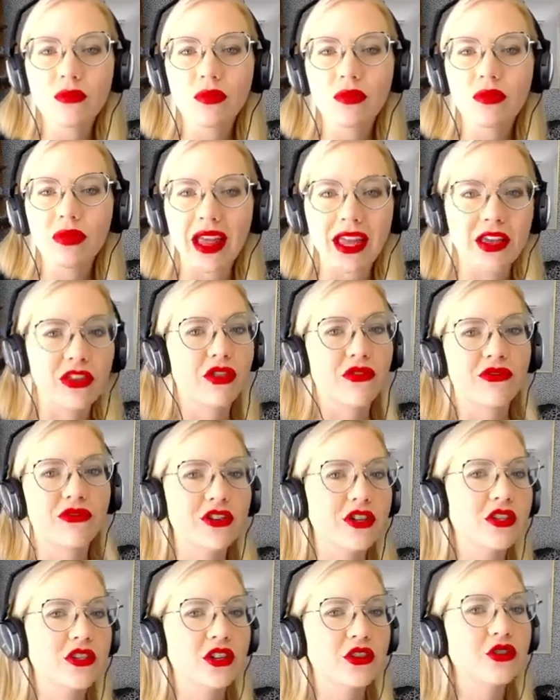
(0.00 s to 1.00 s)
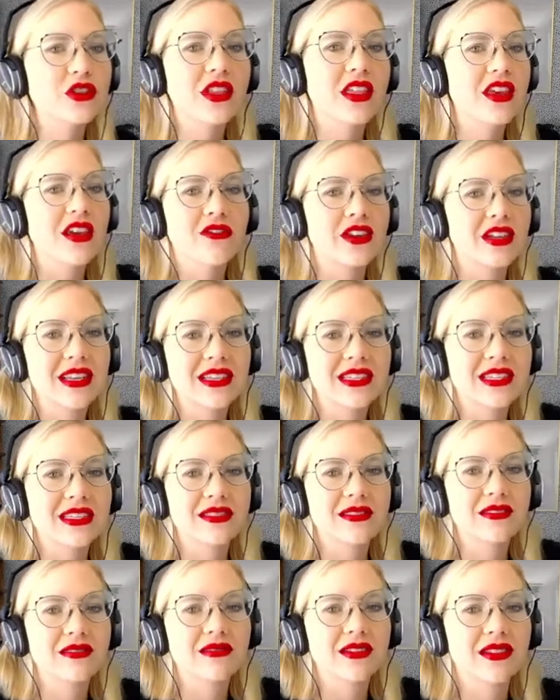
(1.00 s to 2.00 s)
Like the first, you could think of it
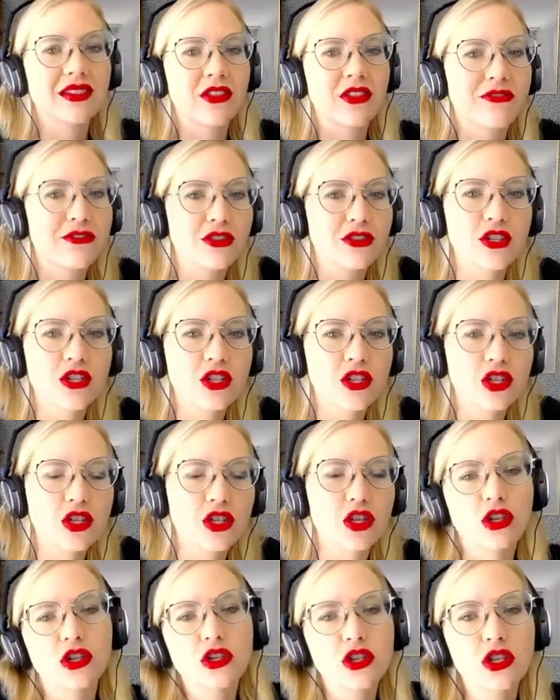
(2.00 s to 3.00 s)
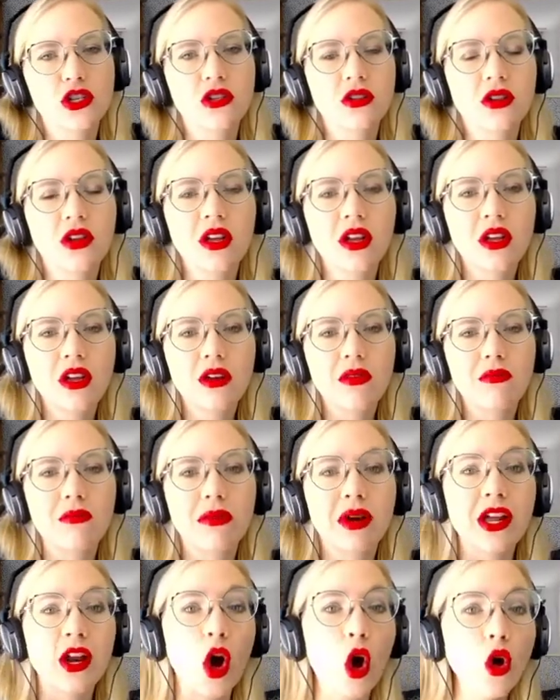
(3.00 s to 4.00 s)
as the first church,
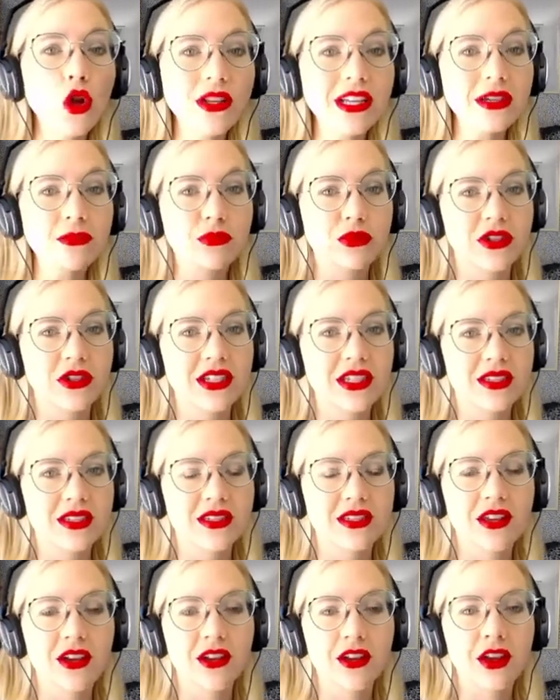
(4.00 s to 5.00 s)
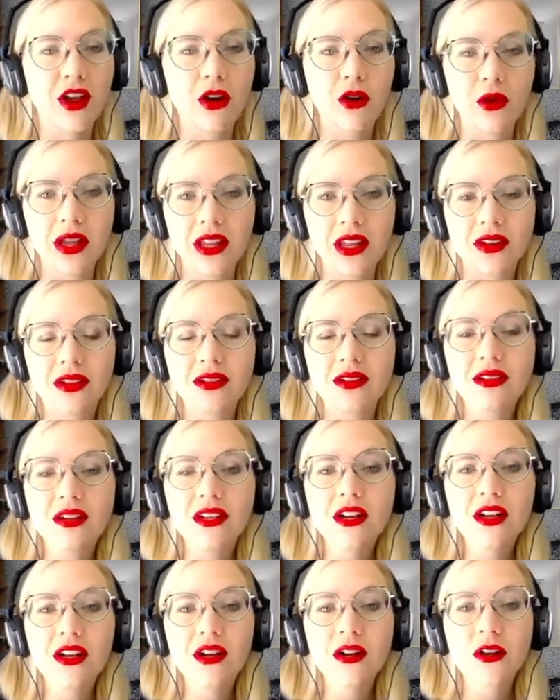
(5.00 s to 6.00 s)
but only priests could go in.
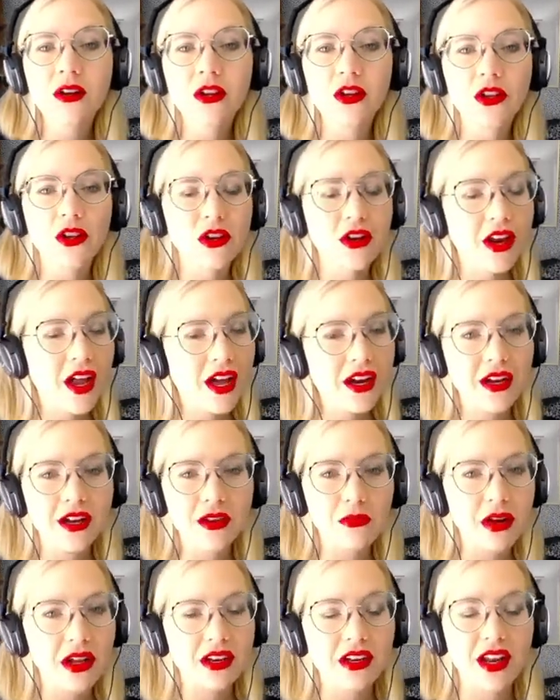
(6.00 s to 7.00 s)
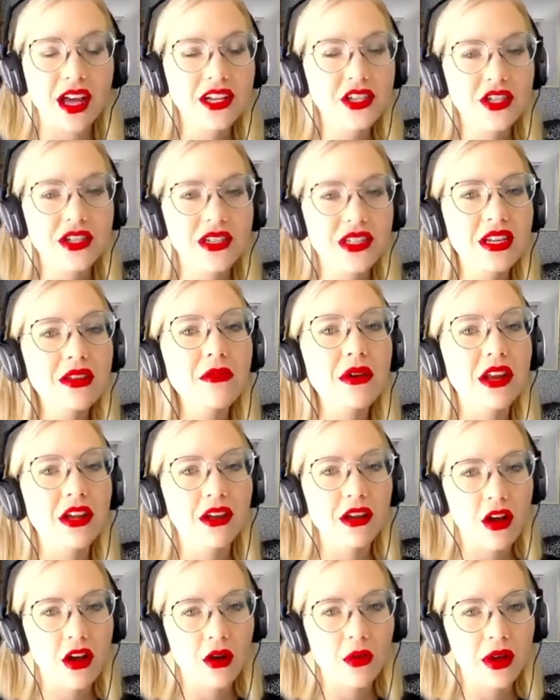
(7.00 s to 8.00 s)
Not just anybody
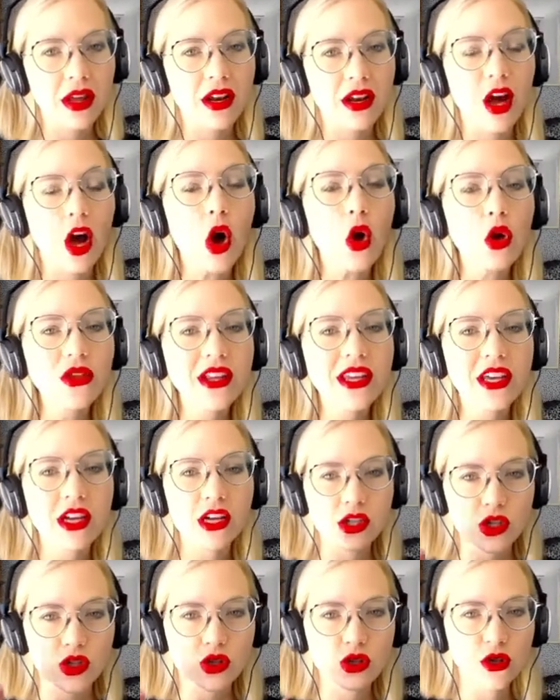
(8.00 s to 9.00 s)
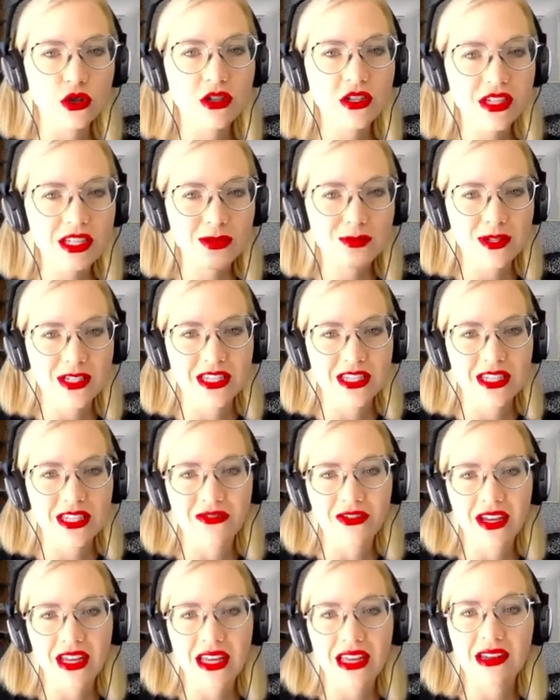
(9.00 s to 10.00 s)
could go in. Only a certain
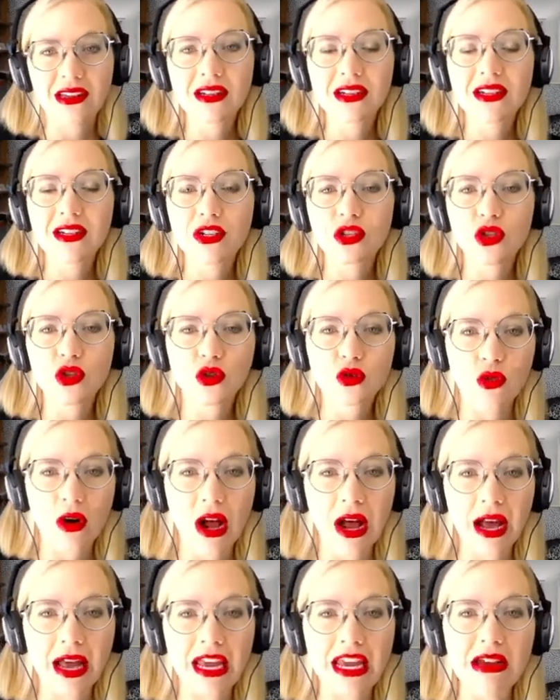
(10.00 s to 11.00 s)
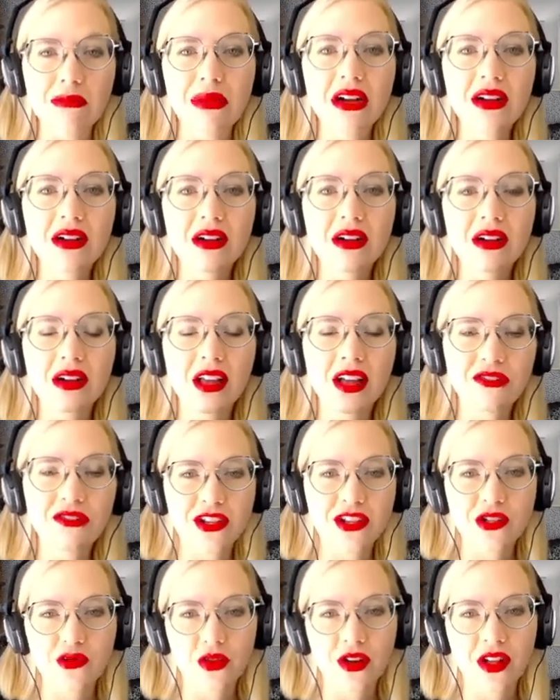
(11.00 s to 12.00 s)
specific tribe of
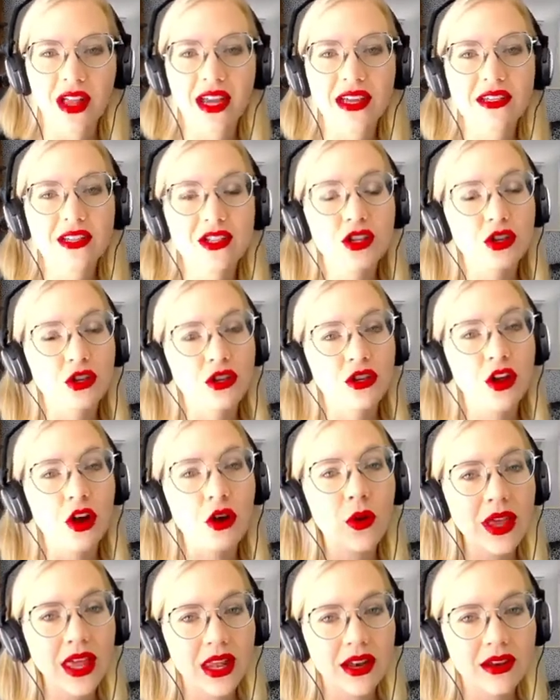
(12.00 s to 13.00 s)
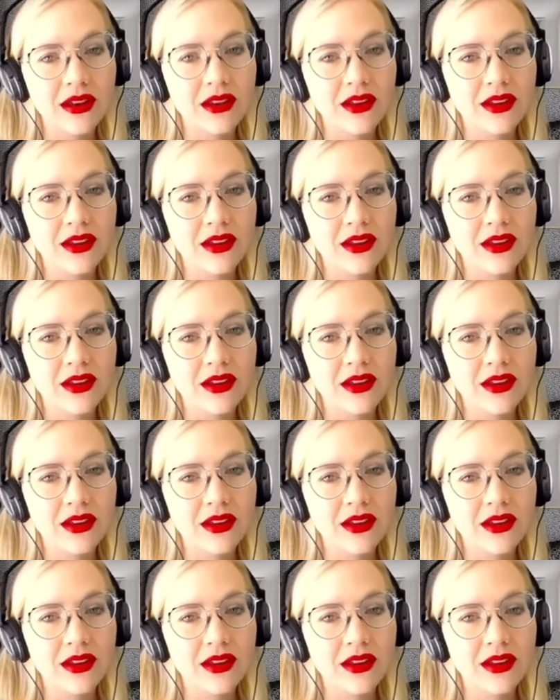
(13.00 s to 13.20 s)
Israelites could go in.